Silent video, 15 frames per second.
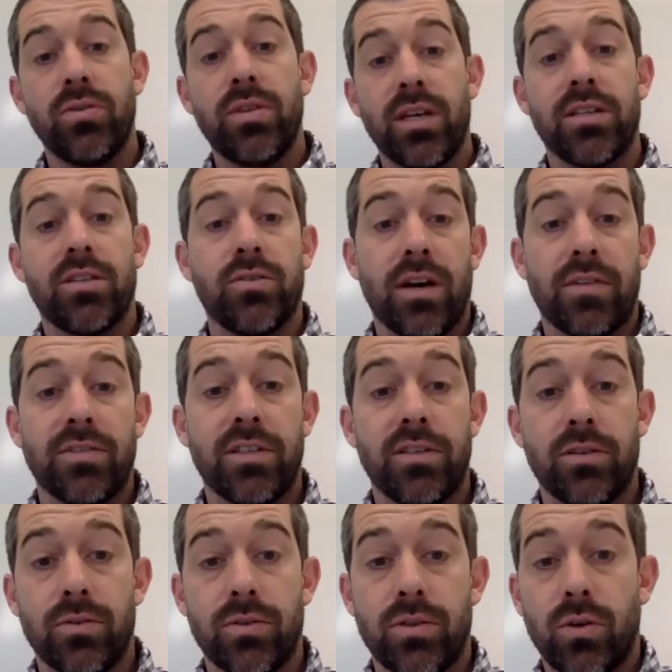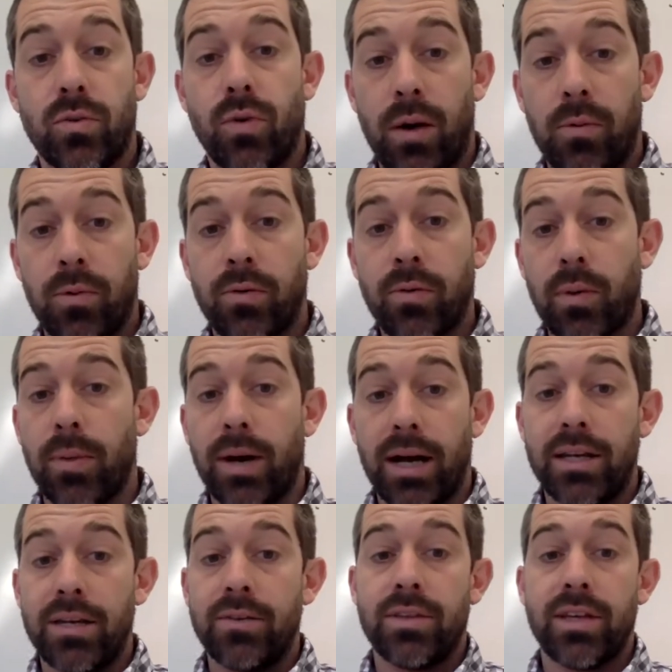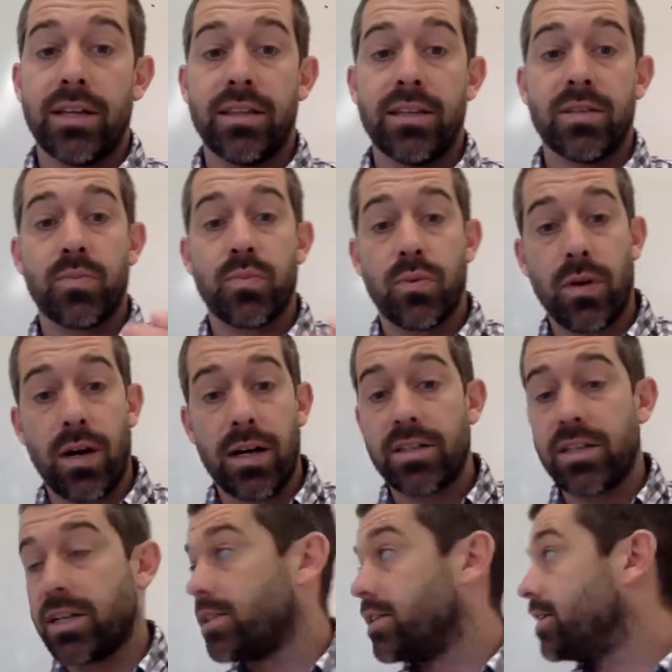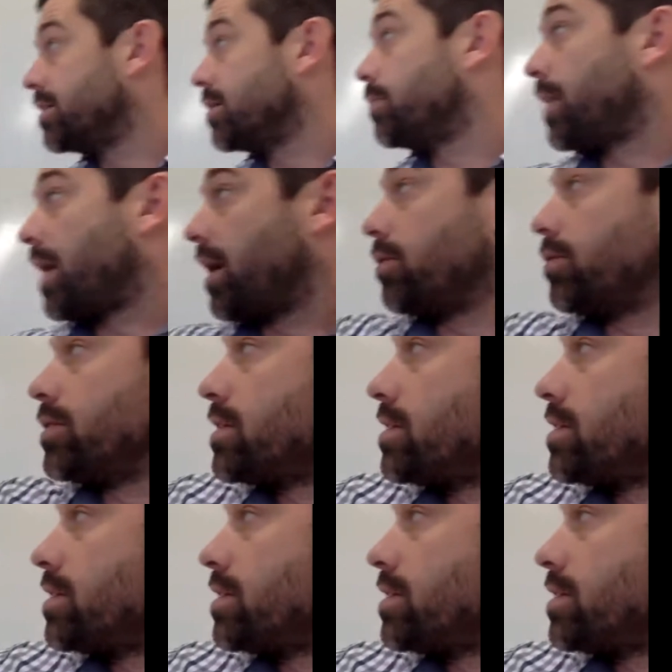things you have to do. So I want to remind you that this project is about